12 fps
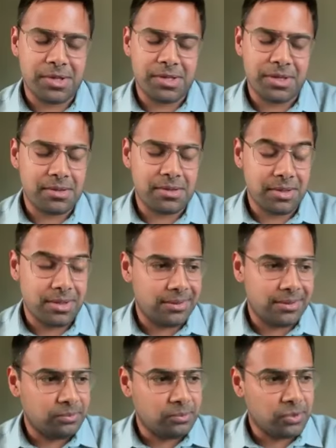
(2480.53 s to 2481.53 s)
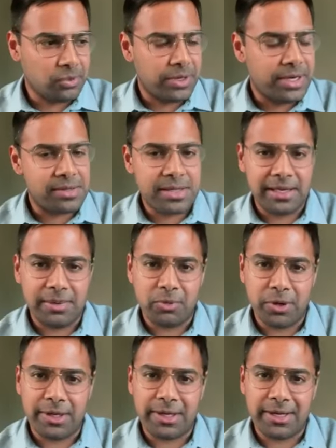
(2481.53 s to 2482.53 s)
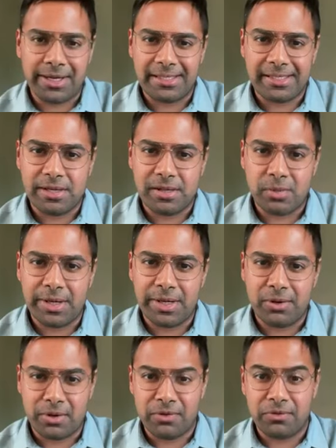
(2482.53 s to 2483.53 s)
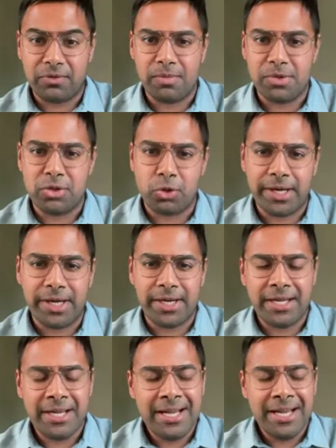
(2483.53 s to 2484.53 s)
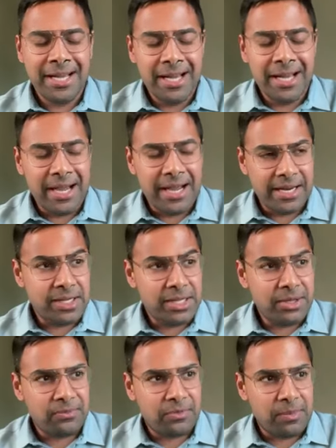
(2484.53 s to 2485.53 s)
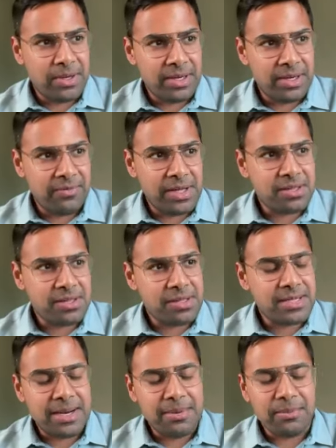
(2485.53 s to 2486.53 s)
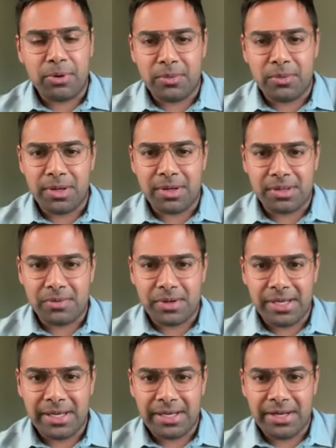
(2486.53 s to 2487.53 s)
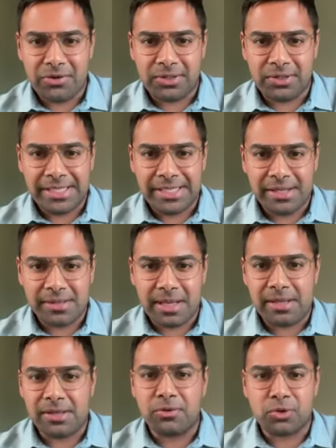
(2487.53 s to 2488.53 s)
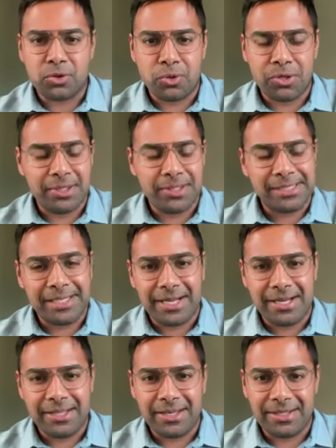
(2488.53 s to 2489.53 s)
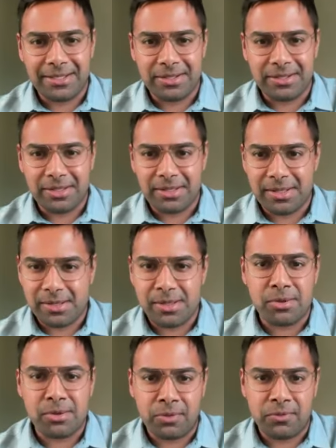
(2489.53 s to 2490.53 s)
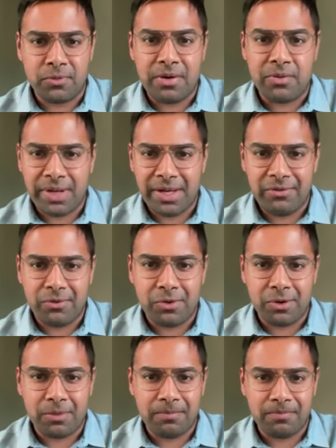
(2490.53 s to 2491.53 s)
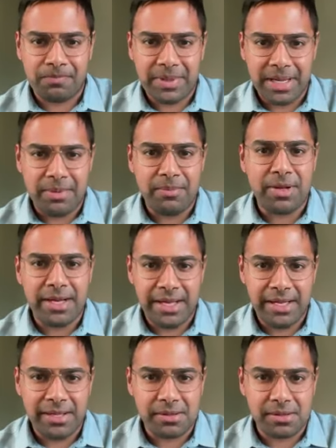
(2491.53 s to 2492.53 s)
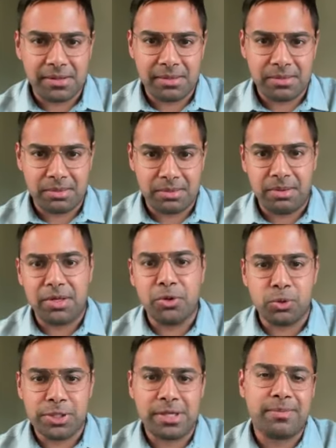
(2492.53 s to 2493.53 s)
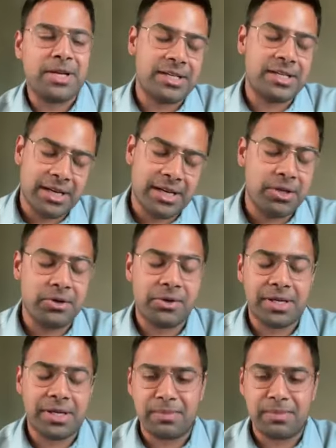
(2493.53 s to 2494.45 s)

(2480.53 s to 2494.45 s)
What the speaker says: course, that's a great selling point, and I guess that's why a lot of firms join. And I think from an investor standpoint, what's really interesting is, as you showed on the slide, that there's this sort of runway for M&A is huge, especially now that you're